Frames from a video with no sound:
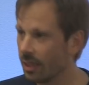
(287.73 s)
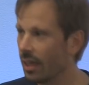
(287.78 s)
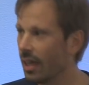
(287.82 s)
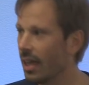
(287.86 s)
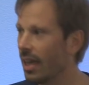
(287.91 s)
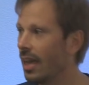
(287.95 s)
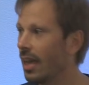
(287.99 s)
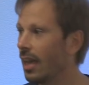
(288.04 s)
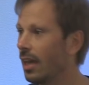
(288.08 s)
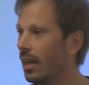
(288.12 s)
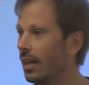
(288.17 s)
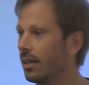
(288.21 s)

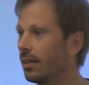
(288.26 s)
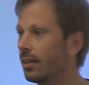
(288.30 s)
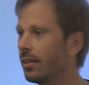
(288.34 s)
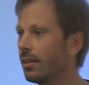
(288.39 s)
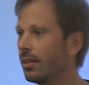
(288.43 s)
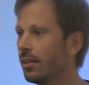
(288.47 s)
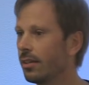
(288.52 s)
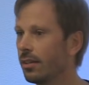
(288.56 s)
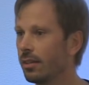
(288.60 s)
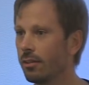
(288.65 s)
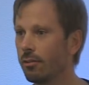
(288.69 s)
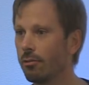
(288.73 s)
And
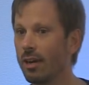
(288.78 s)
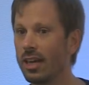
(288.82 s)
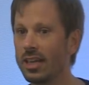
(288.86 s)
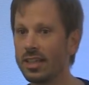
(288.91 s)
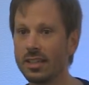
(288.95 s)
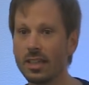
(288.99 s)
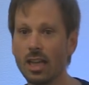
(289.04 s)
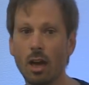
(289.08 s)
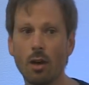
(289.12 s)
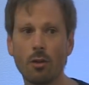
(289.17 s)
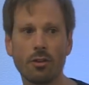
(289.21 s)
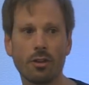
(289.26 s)
right
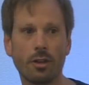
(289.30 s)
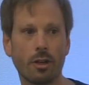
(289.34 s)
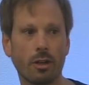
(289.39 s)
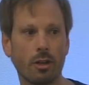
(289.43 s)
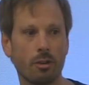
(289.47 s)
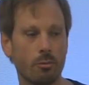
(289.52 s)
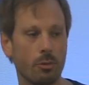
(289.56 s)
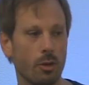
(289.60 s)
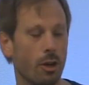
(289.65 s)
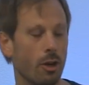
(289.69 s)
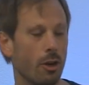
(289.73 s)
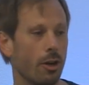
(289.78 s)
now,
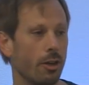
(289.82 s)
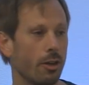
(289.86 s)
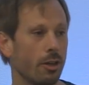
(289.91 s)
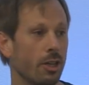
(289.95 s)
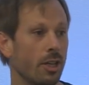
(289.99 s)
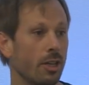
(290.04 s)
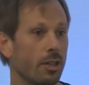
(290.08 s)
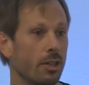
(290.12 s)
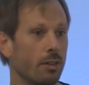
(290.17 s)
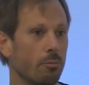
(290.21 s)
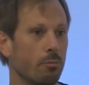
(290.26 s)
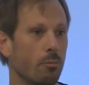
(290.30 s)
there are
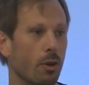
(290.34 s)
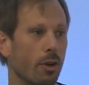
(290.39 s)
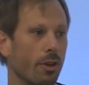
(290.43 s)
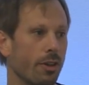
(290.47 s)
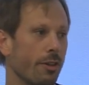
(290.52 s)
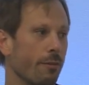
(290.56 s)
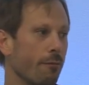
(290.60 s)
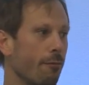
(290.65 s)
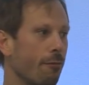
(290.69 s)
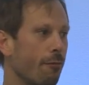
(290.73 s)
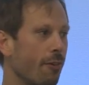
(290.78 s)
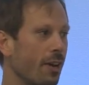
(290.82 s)
more
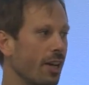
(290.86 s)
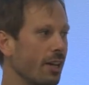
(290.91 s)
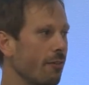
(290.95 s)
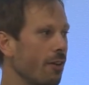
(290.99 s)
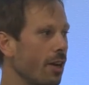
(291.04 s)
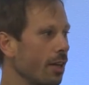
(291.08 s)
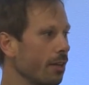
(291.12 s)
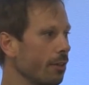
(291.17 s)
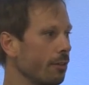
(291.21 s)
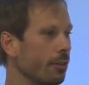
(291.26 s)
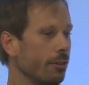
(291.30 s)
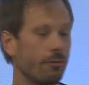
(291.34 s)
than
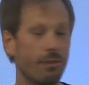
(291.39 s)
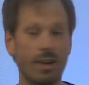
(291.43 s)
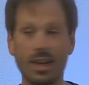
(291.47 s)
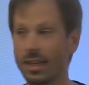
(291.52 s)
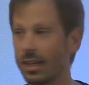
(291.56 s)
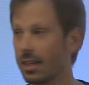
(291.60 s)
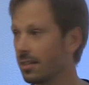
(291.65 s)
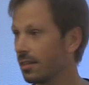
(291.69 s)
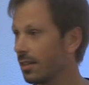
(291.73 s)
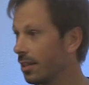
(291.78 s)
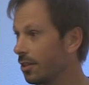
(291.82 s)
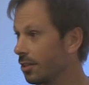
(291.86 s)
500 rack
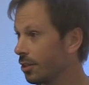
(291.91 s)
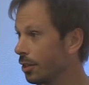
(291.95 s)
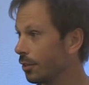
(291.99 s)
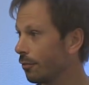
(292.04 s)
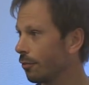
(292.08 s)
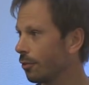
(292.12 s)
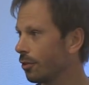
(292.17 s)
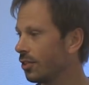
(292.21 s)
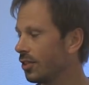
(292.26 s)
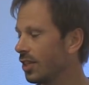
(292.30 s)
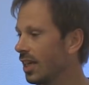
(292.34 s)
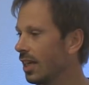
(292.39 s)
extensions
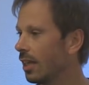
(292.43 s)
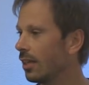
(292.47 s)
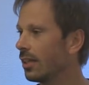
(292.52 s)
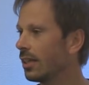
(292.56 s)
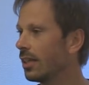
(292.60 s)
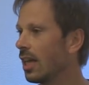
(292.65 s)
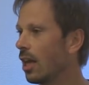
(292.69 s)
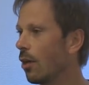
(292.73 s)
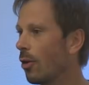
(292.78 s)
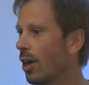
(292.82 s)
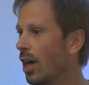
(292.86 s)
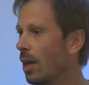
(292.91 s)
for sale in
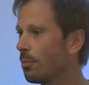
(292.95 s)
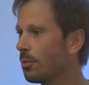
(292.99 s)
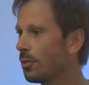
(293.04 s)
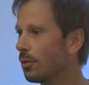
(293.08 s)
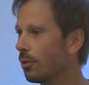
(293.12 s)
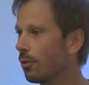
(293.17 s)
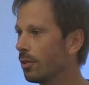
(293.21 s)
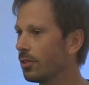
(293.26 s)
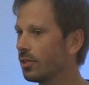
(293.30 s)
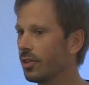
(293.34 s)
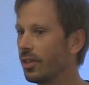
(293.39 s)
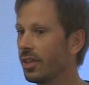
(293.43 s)
our app
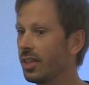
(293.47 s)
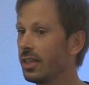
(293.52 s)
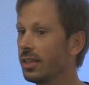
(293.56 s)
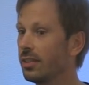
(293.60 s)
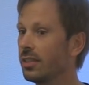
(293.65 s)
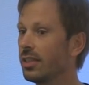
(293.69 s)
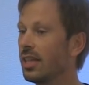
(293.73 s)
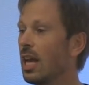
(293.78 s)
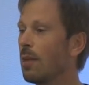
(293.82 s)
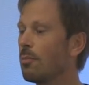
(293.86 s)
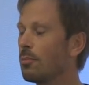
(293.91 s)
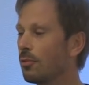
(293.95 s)
store, so that it's
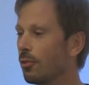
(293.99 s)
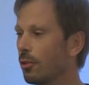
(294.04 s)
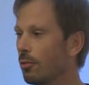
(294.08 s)
an app store